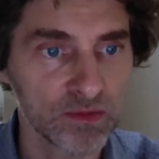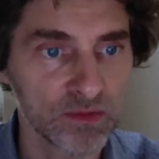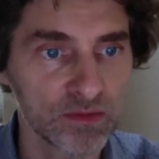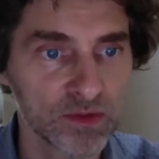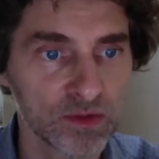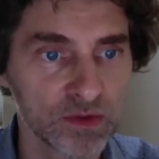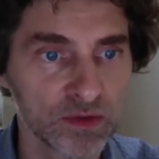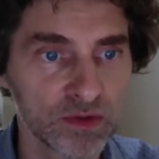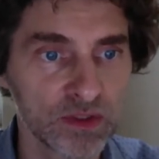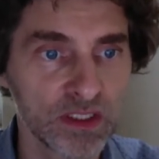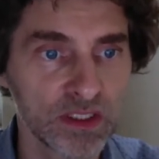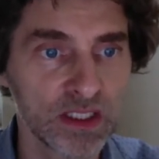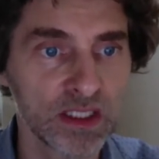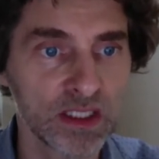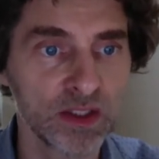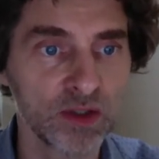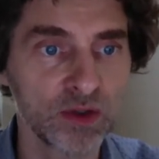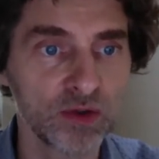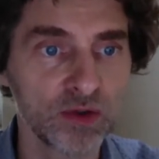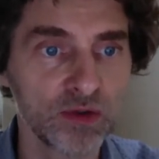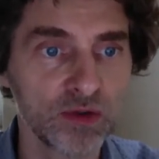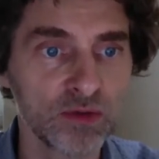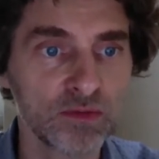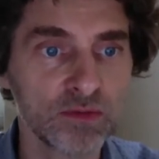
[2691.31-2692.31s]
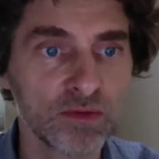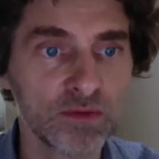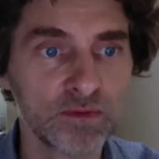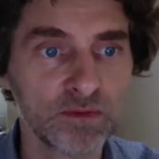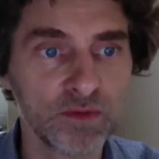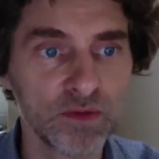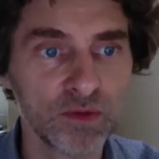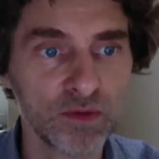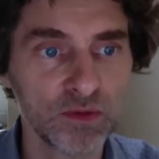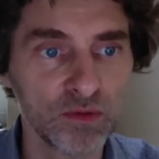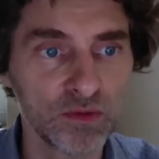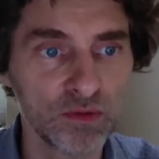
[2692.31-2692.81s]
So they cannot
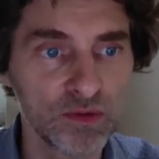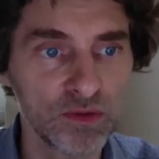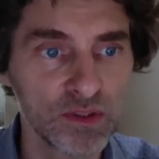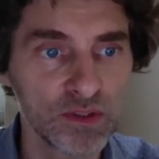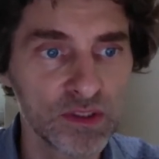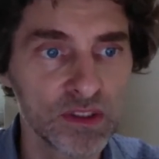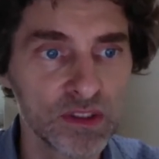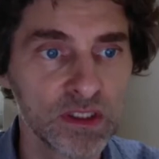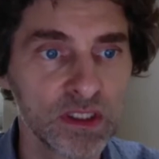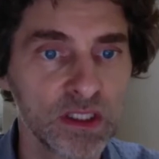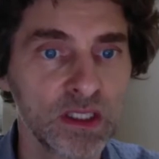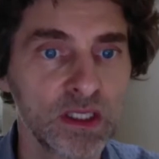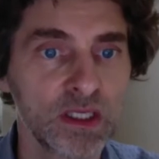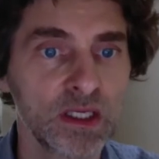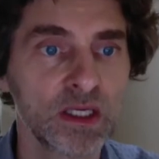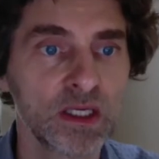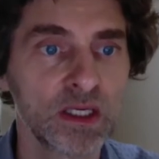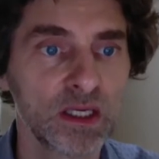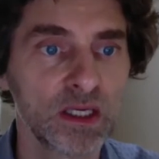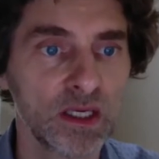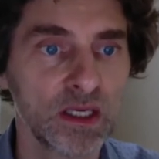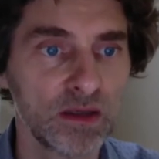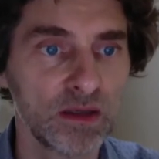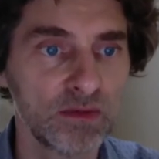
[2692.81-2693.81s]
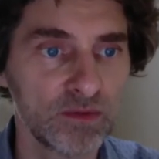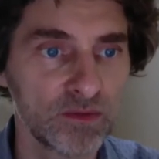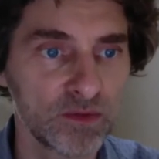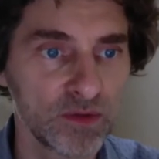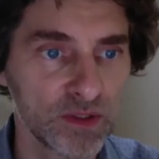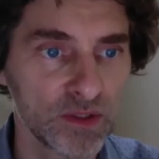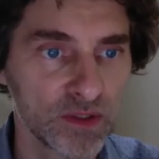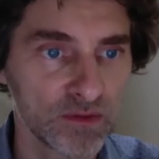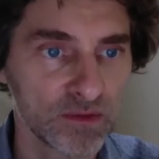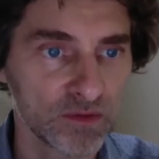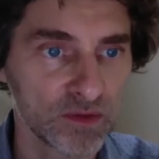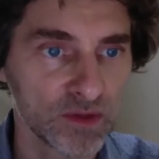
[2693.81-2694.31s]
refuse
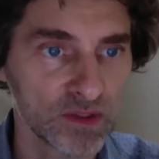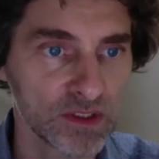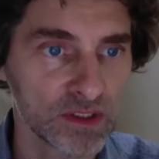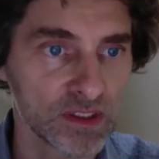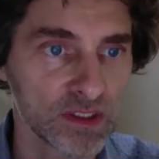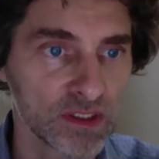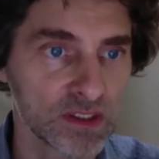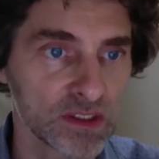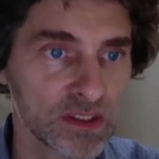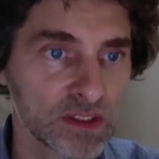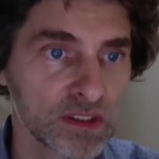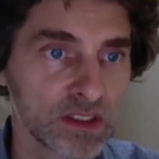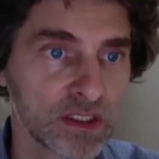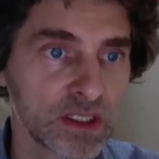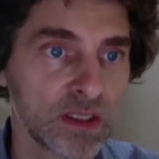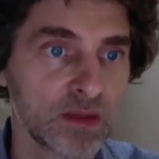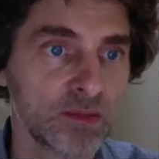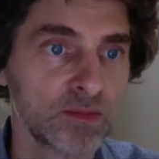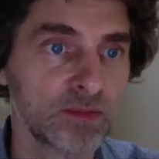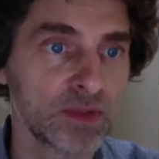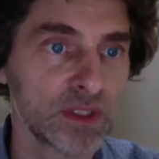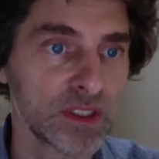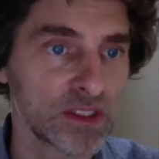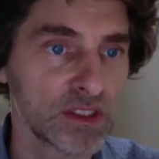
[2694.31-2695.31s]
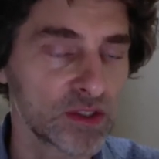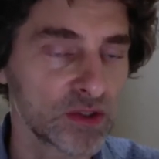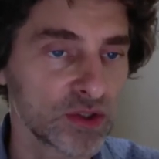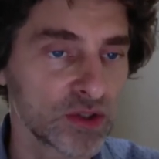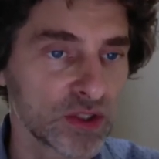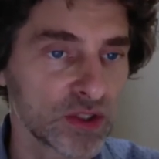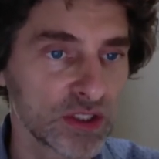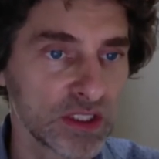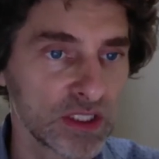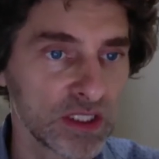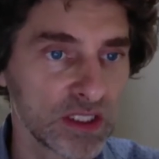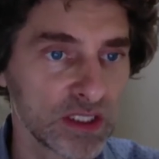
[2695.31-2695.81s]
coverage, for instance, based on
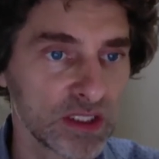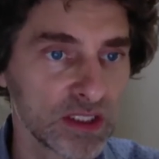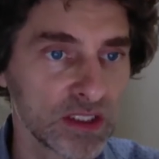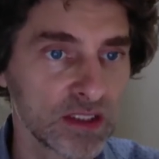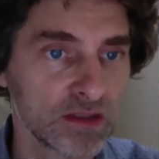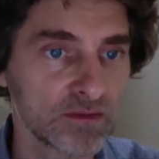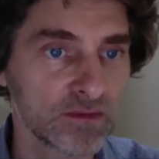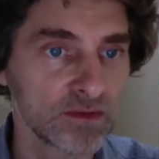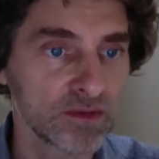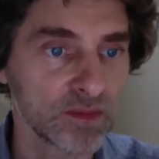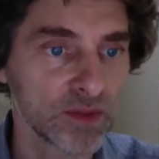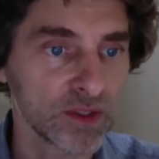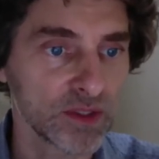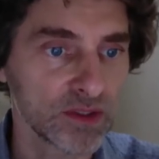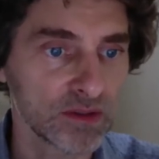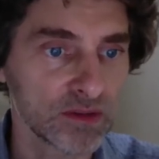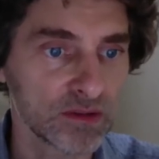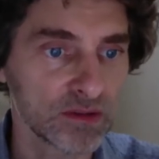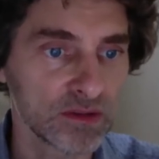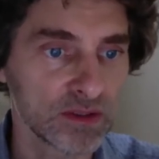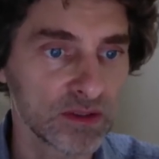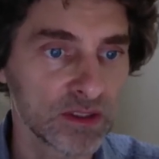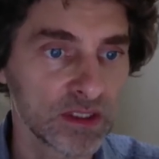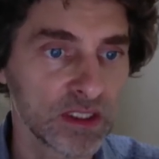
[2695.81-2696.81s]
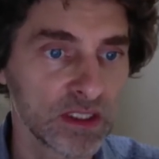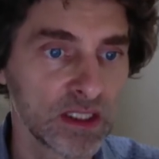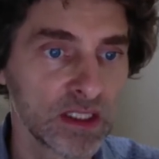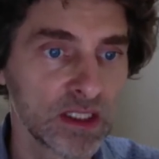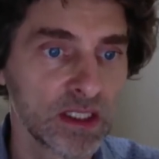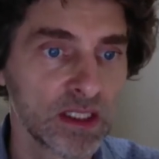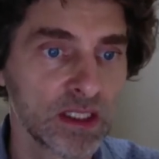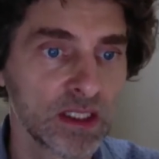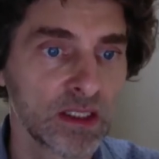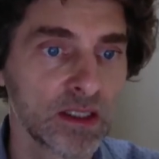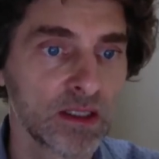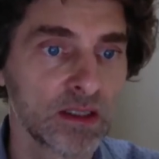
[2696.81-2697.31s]
genetic information.
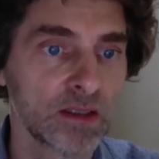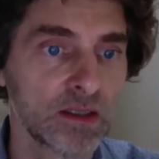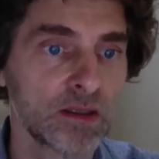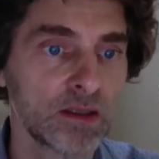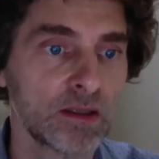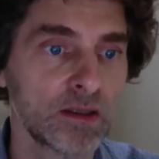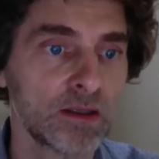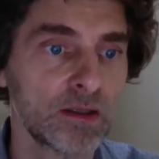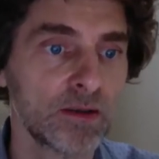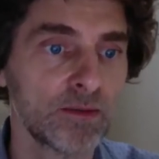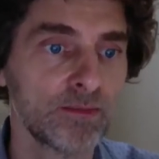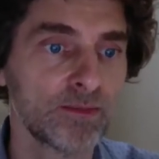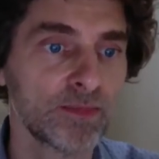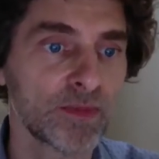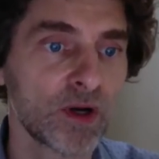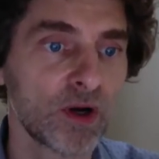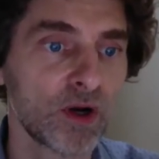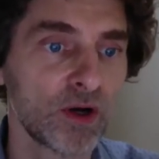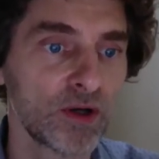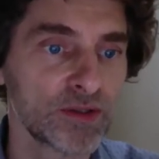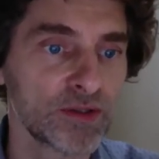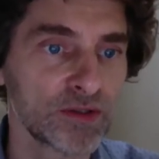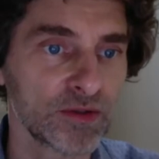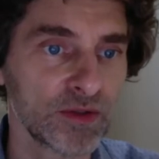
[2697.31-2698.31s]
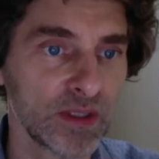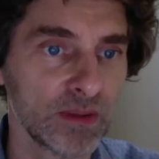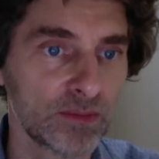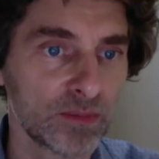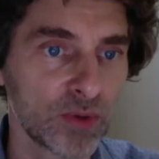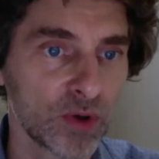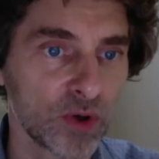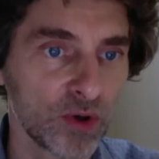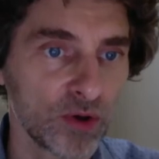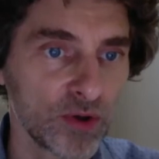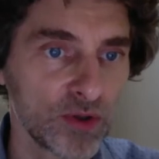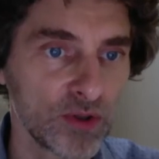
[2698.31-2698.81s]
Also,
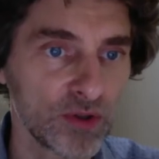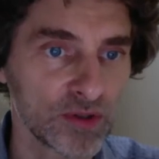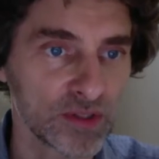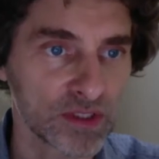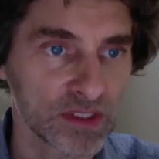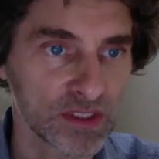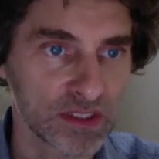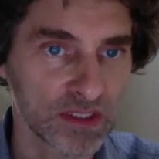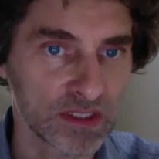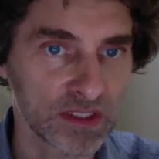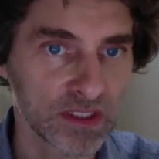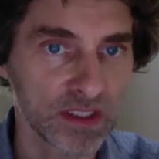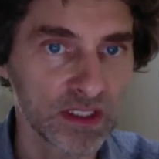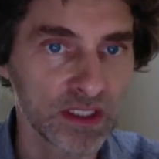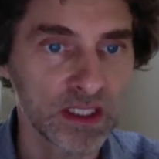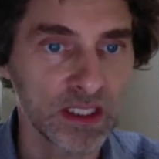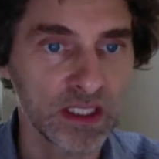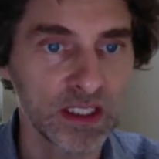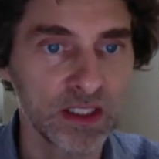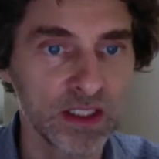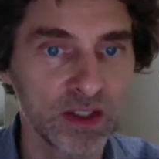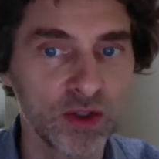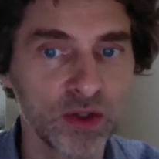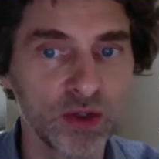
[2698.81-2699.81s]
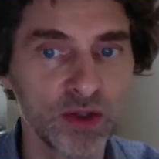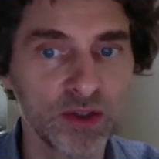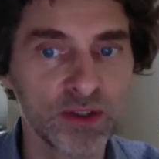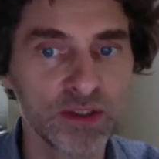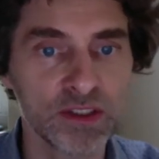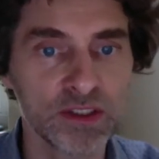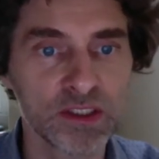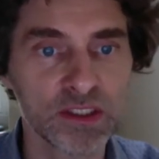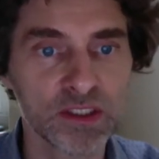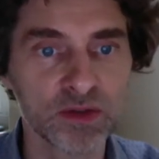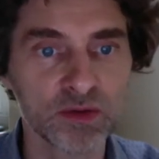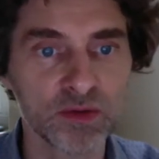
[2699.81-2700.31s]
employers cannot
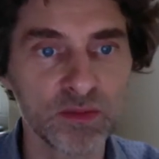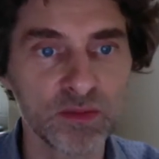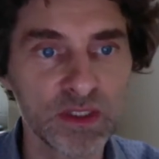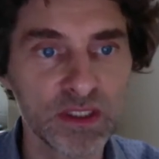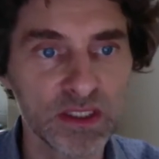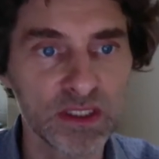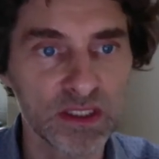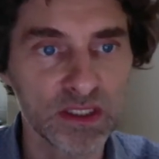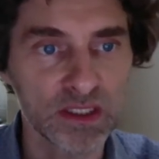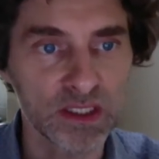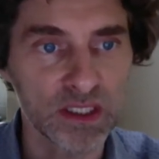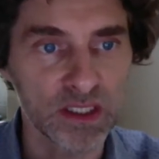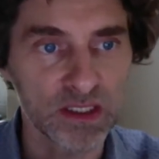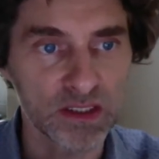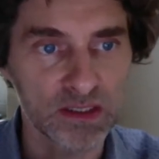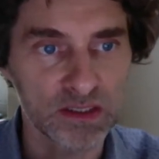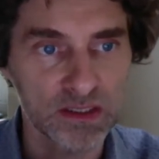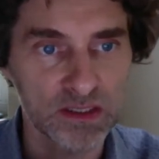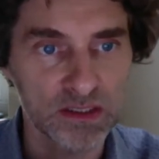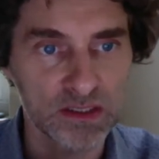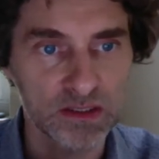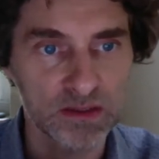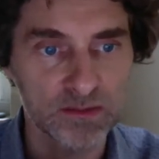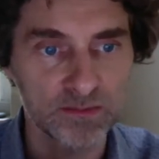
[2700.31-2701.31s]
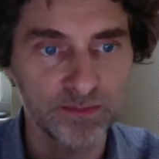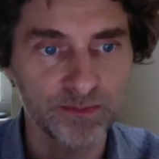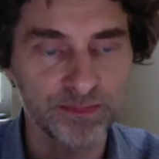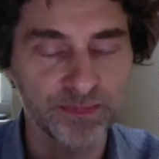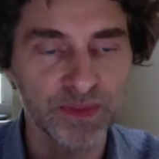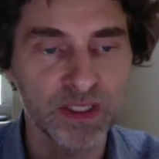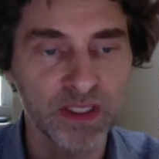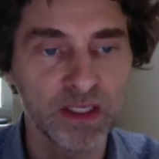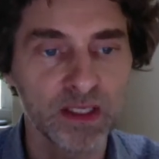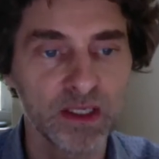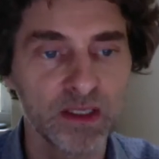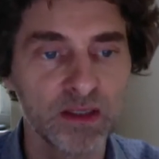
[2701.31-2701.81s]
discriminate against this.
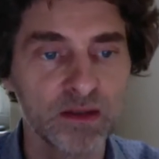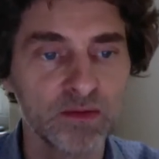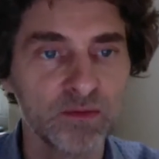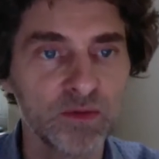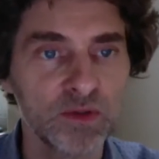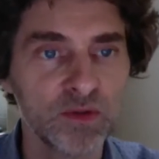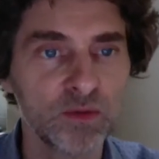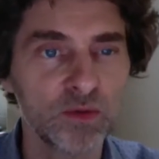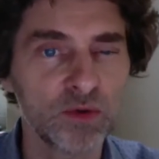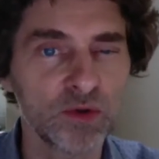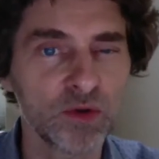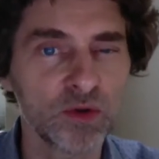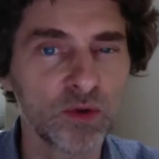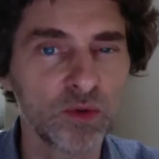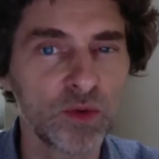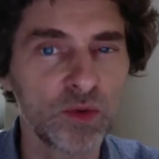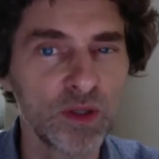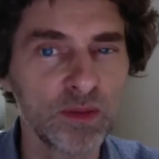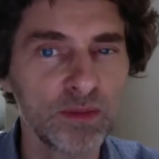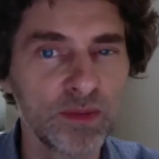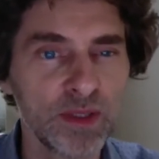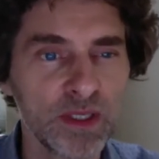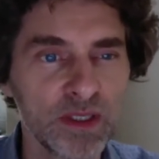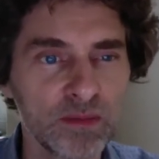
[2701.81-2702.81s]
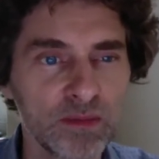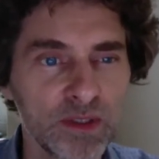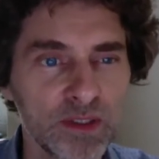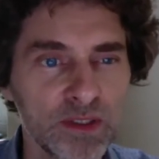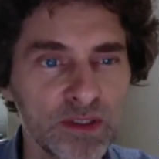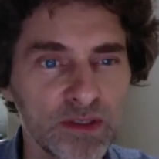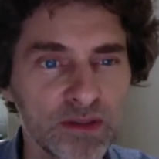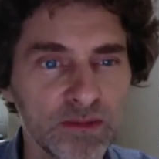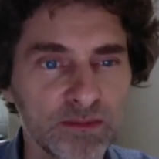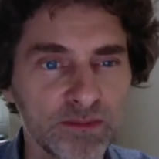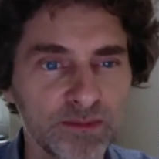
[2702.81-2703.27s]
You will go one back, please.